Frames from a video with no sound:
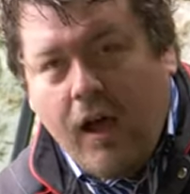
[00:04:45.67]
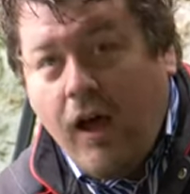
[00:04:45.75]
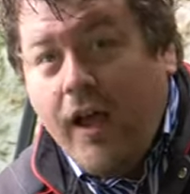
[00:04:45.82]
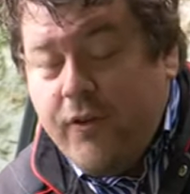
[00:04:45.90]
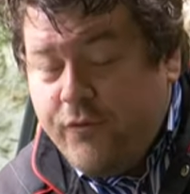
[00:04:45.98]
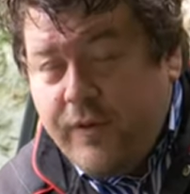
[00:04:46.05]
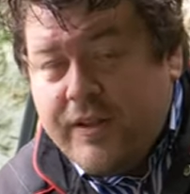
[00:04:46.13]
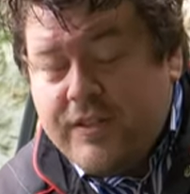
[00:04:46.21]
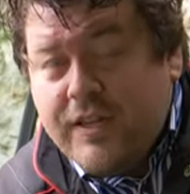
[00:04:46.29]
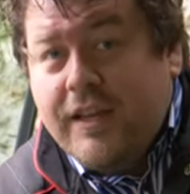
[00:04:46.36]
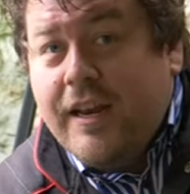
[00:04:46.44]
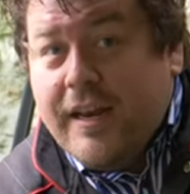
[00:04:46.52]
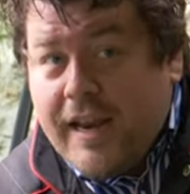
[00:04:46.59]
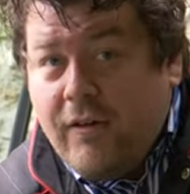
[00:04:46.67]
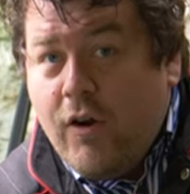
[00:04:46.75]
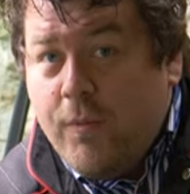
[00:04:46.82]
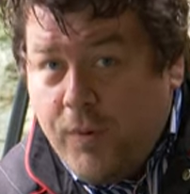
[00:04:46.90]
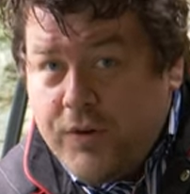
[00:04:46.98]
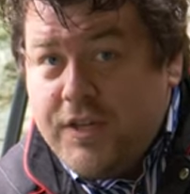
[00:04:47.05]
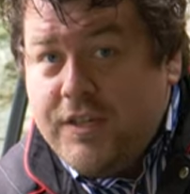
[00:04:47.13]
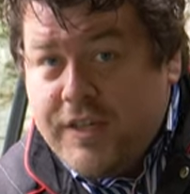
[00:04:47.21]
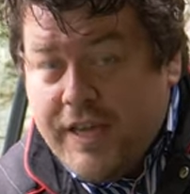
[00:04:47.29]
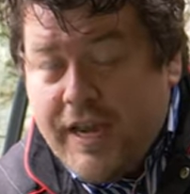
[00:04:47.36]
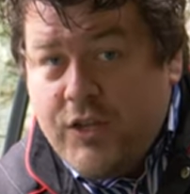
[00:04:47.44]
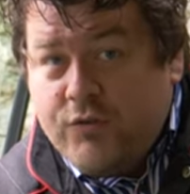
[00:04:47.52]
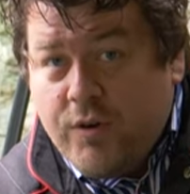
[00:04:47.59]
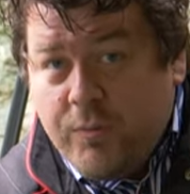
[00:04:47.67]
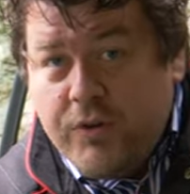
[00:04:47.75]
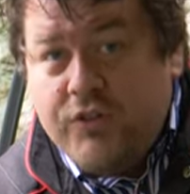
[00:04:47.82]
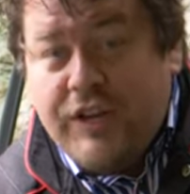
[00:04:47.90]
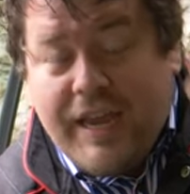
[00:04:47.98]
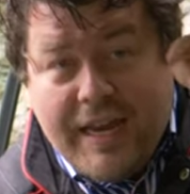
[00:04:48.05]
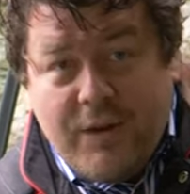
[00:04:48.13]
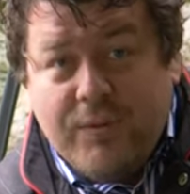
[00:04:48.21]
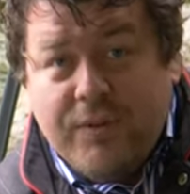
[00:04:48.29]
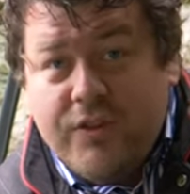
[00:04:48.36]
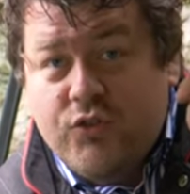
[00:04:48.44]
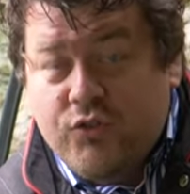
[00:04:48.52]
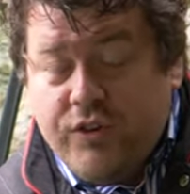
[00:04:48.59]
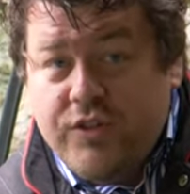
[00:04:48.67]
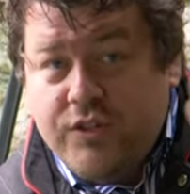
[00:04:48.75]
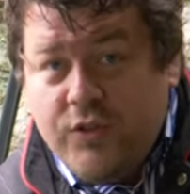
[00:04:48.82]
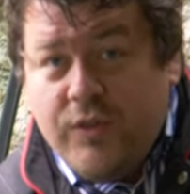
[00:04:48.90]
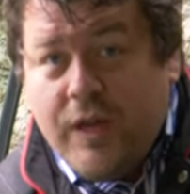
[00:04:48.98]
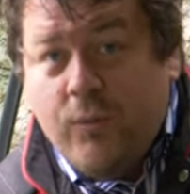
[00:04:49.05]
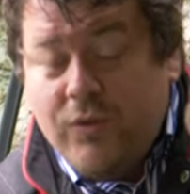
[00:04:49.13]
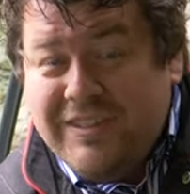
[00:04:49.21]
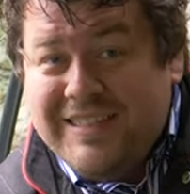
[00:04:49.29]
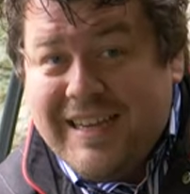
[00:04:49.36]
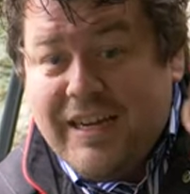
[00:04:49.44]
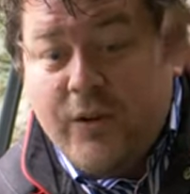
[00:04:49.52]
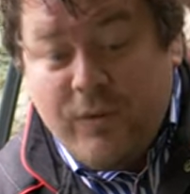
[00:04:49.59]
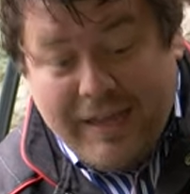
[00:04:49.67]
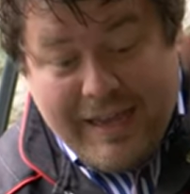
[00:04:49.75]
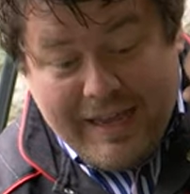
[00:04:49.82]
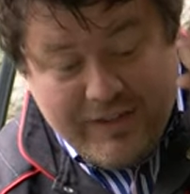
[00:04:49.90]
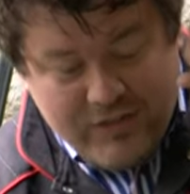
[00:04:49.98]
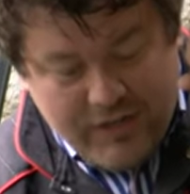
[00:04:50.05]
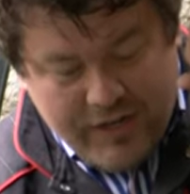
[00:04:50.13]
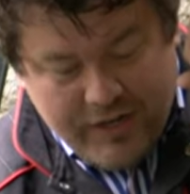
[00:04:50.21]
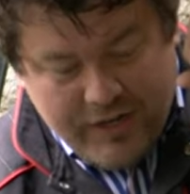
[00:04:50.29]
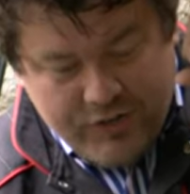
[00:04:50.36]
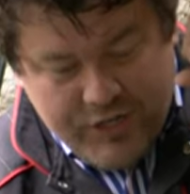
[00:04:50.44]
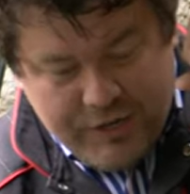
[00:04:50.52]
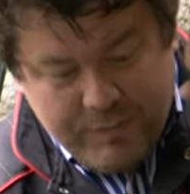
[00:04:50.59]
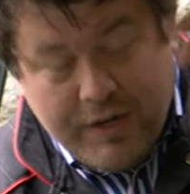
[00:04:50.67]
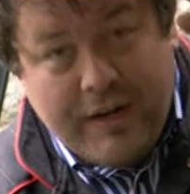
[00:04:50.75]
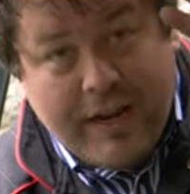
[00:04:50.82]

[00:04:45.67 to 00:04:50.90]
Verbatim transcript: I fit in a narrow bodied Caterham, which anyone that's tried to do that will tell you is an achievement.